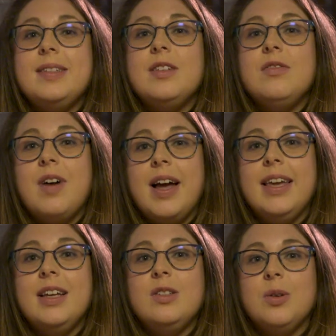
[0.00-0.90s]
is a
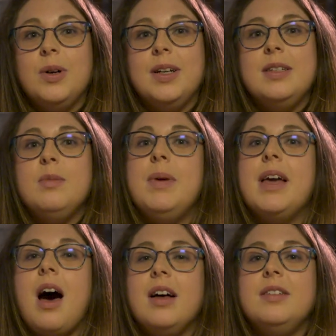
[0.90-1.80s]
Viking sword
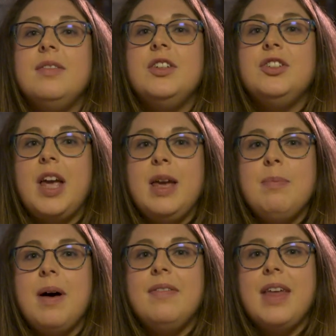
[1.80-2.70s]
because of the shape of the